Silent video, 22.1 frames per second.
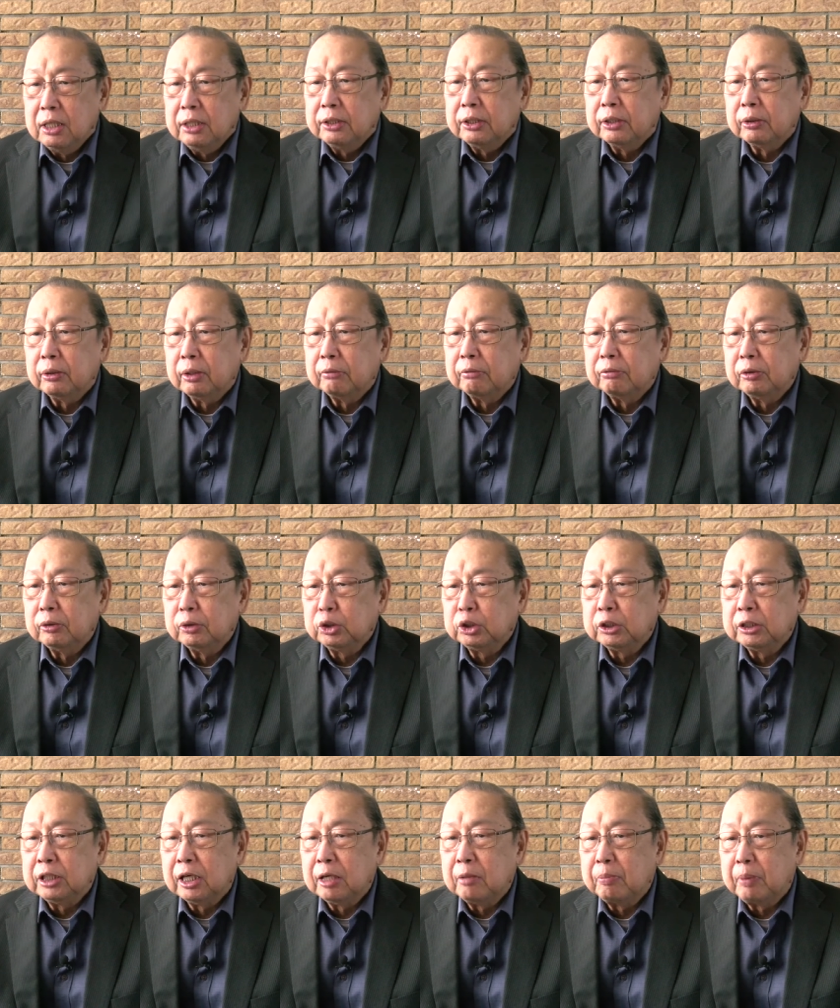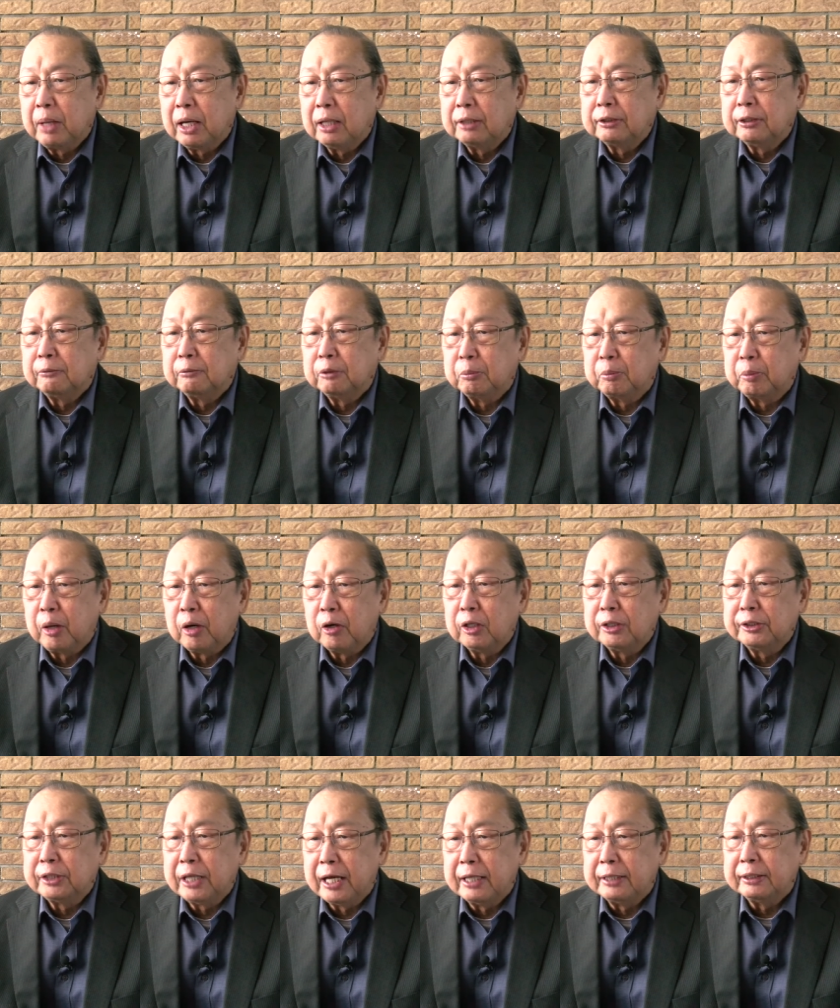the Revolutionary Party of the
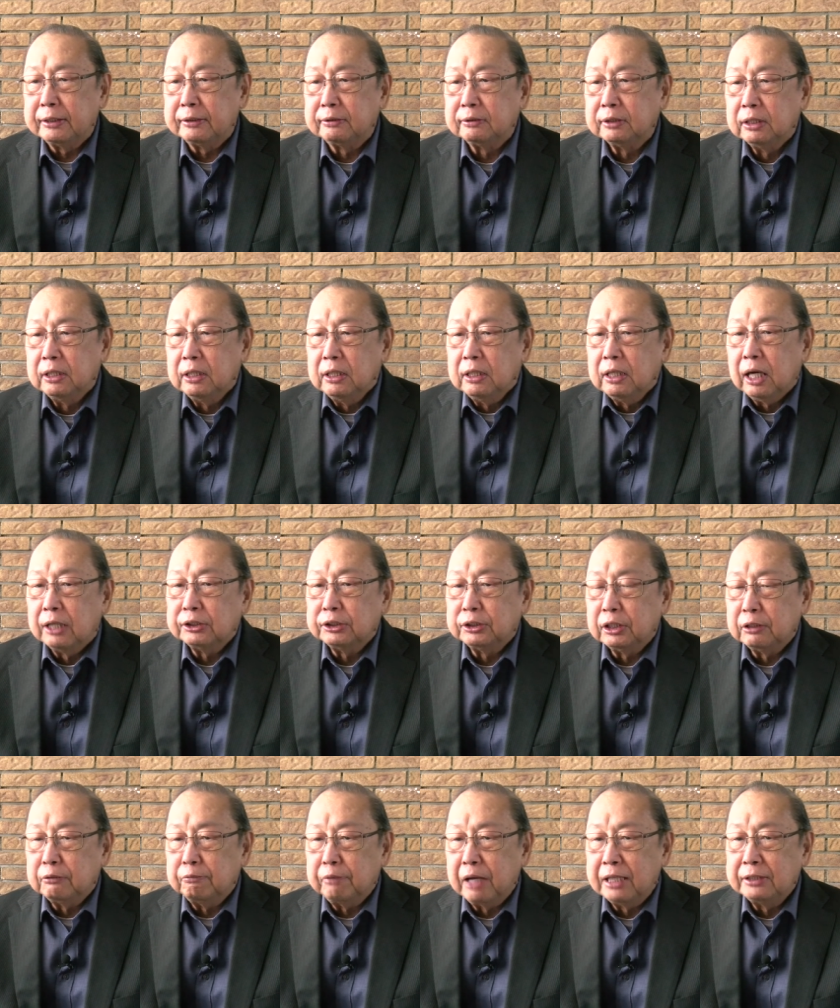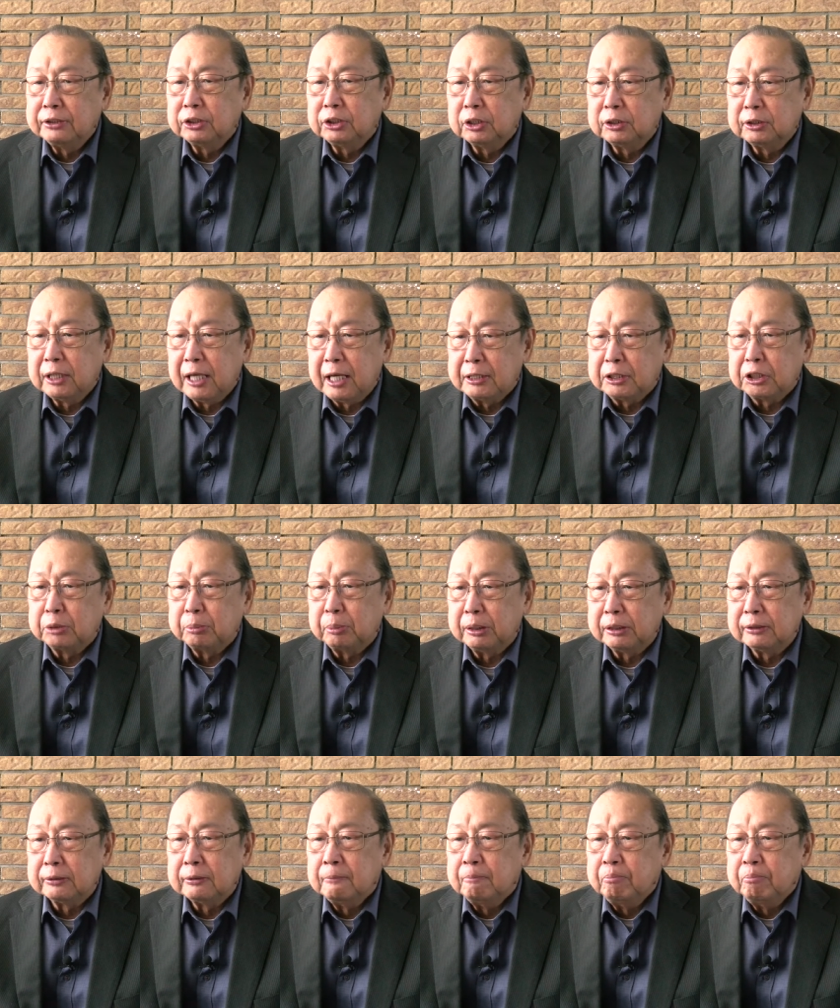Proletariat, as the advanced attachment,